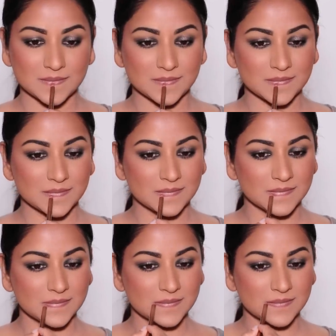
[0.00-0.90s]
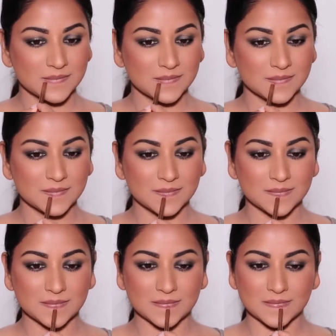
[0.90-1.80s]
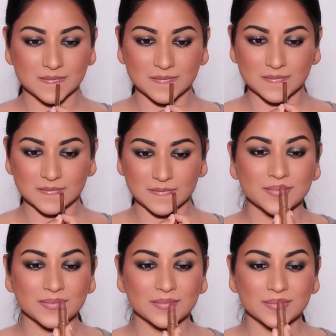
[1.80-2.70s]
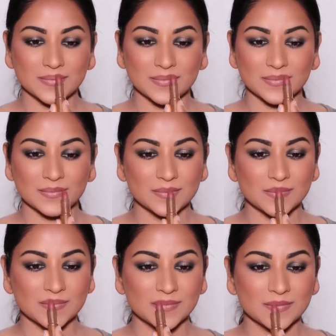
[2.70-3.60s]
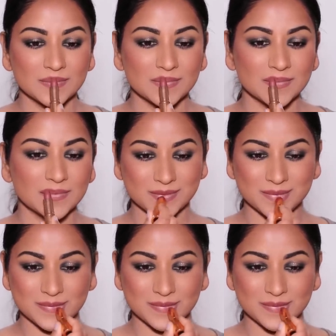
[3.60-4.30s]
Nothing is said.